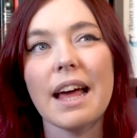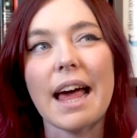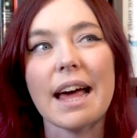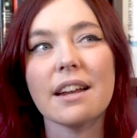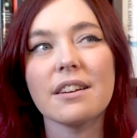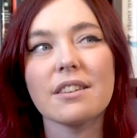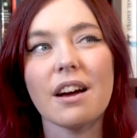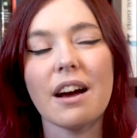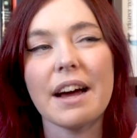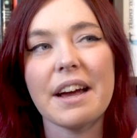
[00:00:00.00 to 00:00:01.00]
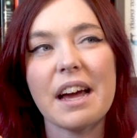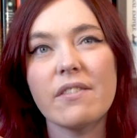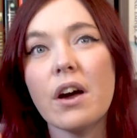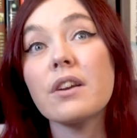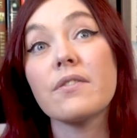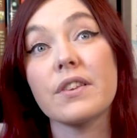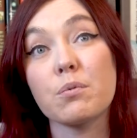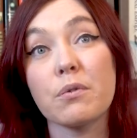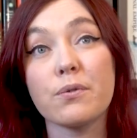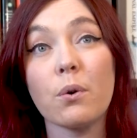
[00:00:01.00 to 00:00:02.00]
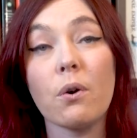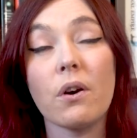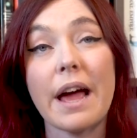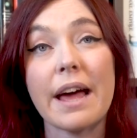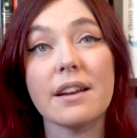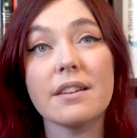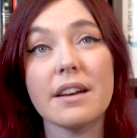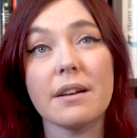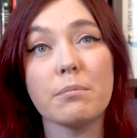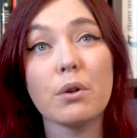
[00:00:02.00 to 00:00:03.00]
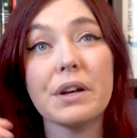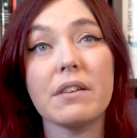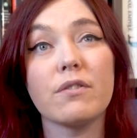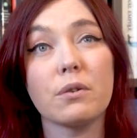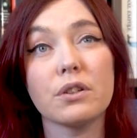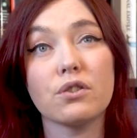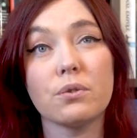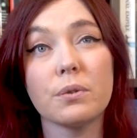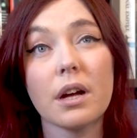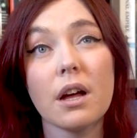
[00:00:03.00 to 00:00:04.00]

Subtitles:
And I have heard of this before and am looking forward to